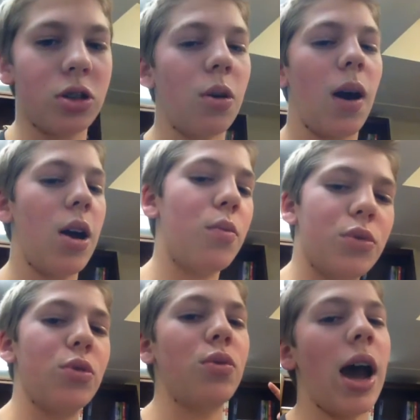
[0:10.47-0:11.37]
So I
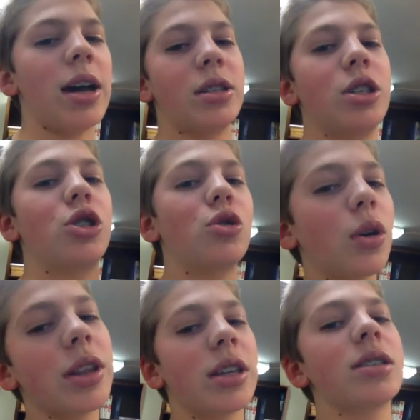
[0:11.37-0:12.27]
hope you guys
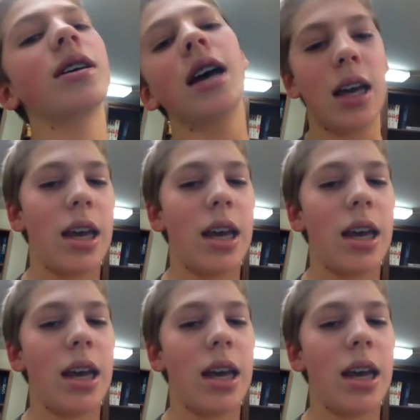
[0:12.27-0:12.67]
enjoy this.